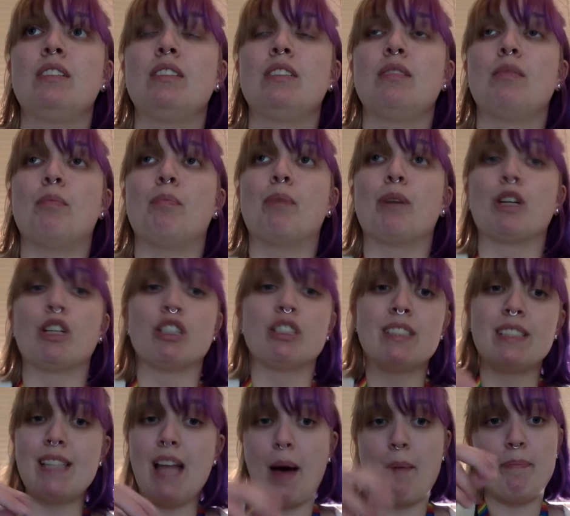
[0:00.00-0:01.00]

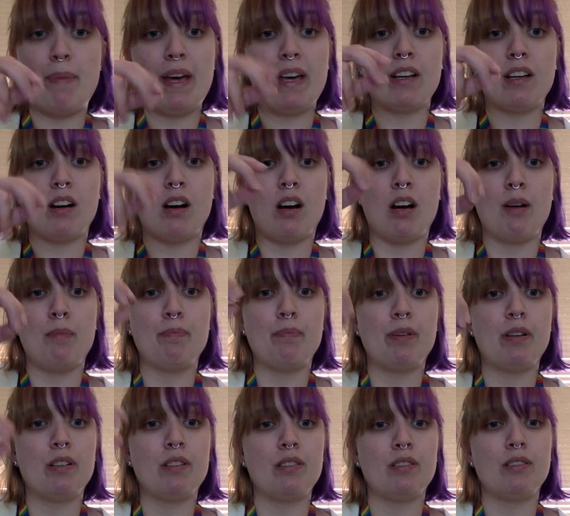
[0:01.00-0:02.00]
birds that pick up
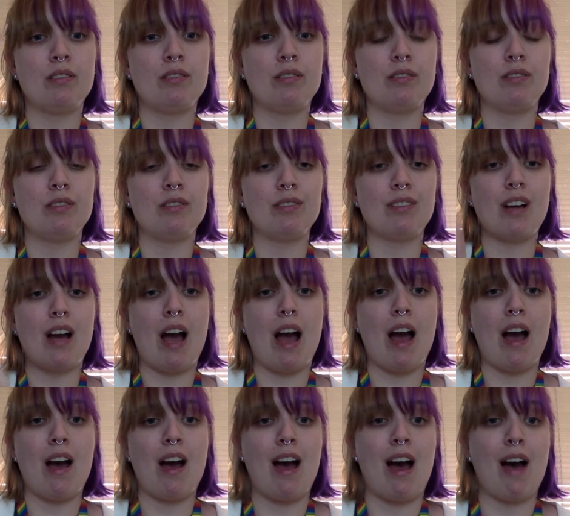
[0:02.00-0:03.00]

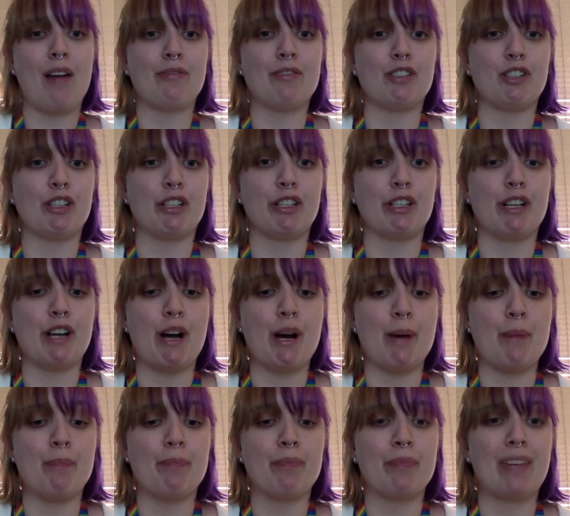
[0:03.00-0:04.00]
after
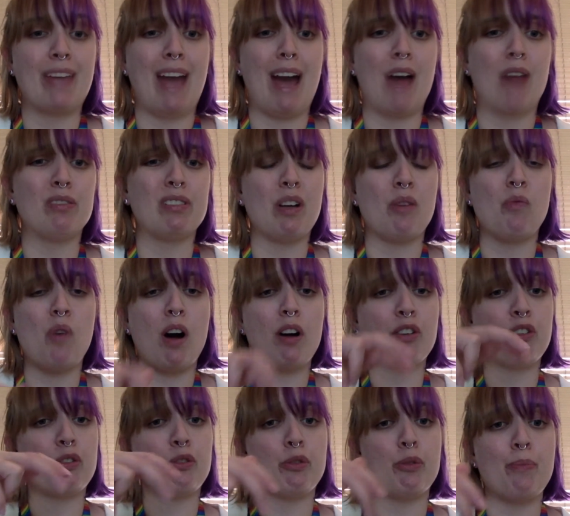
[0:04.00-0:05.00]
cows have
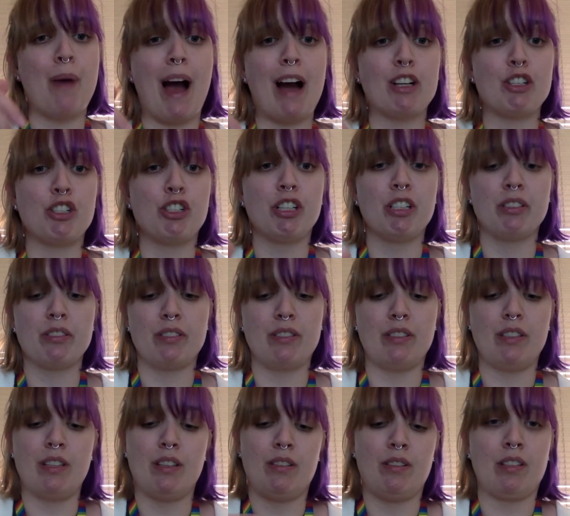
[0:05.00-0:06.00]
walked through pastures.
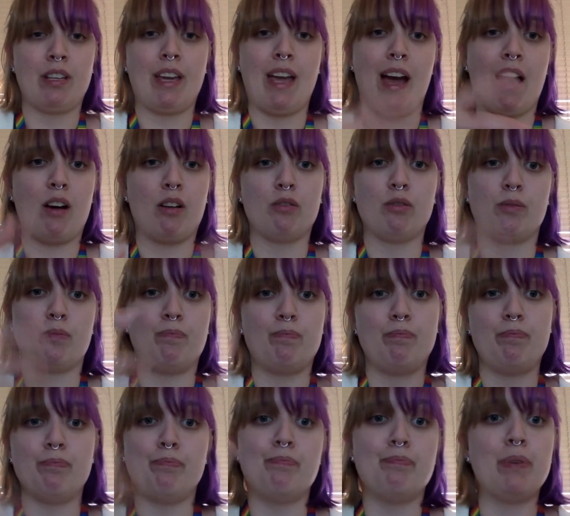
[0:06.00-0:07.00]
The cows
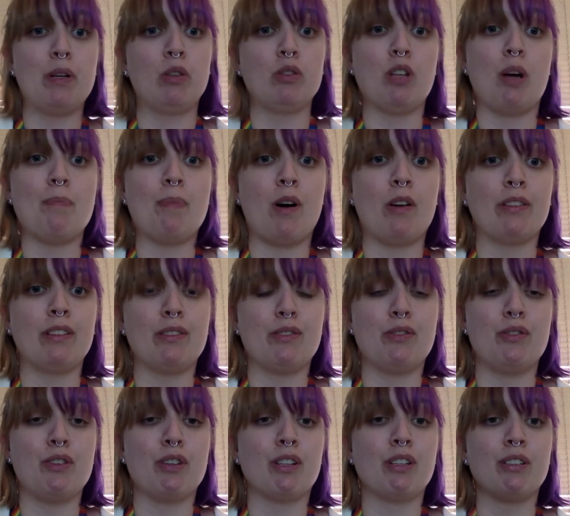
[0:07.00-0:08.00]
build up all this
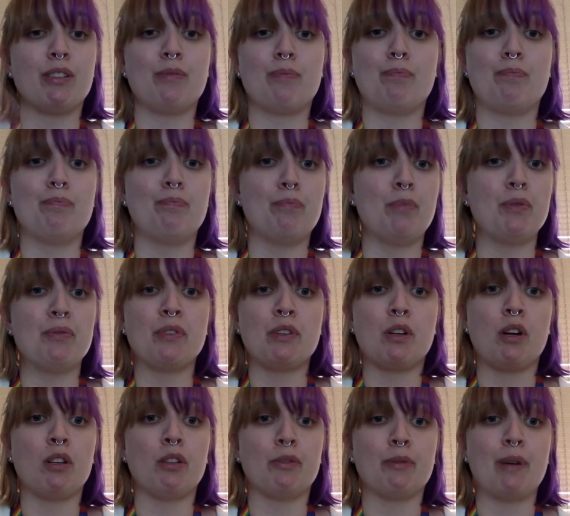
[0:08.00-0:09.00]
dirt, move it
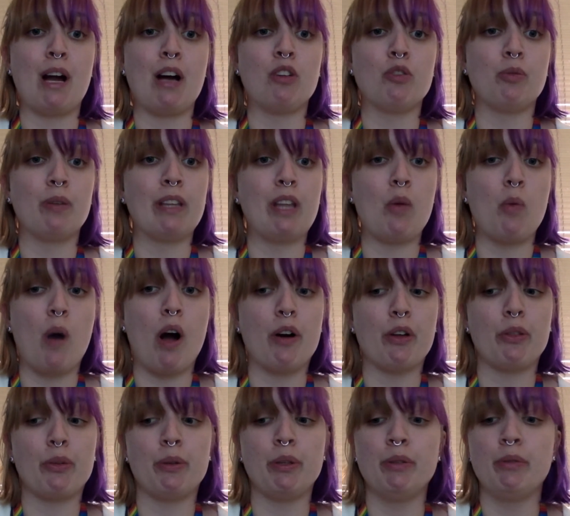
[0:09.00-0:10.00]
all around when they
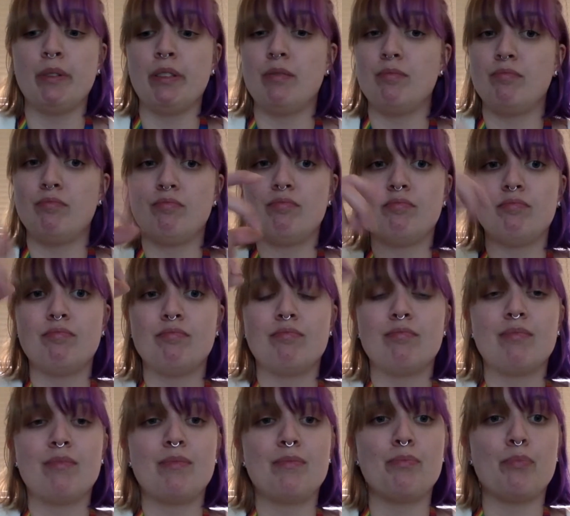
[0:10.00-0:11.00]
walk through, and
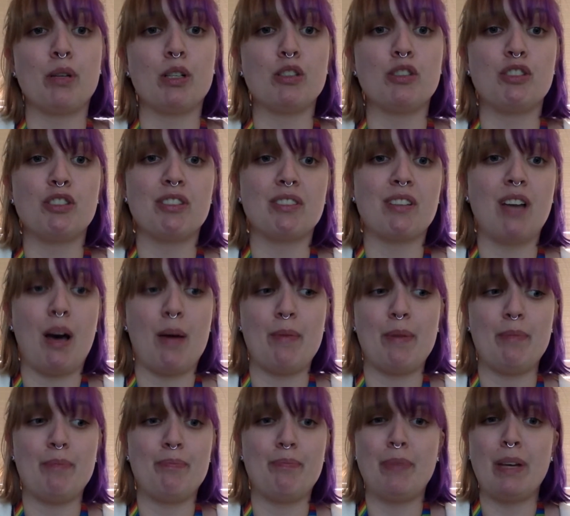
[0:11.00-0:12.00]
birds just come
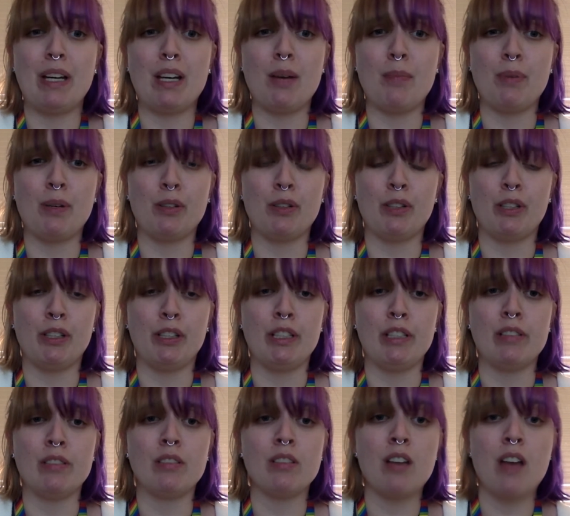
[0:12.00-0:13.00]
and pick up all the
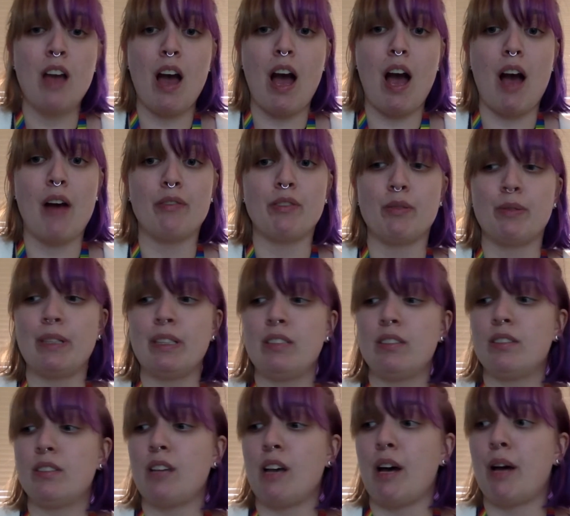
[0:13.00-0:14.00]
goodies
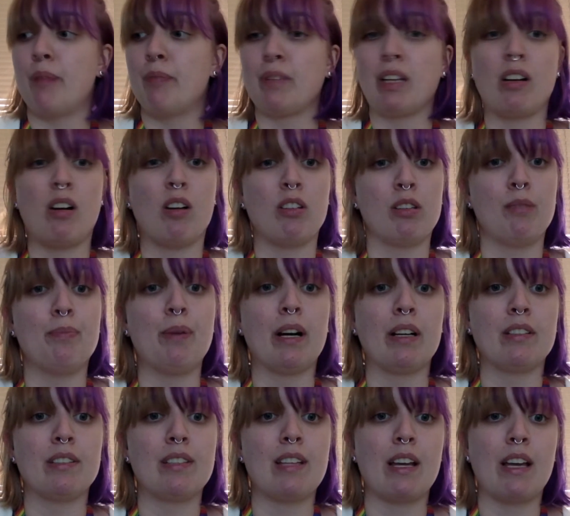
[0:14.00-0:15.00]
afterwards, like all the
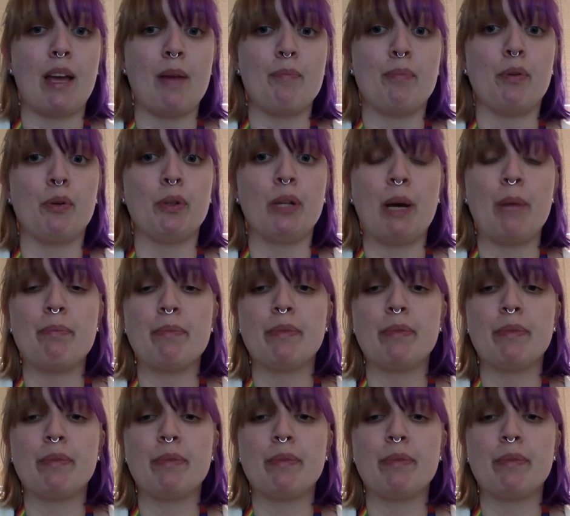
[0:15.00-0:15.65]
bugs that get pulled up.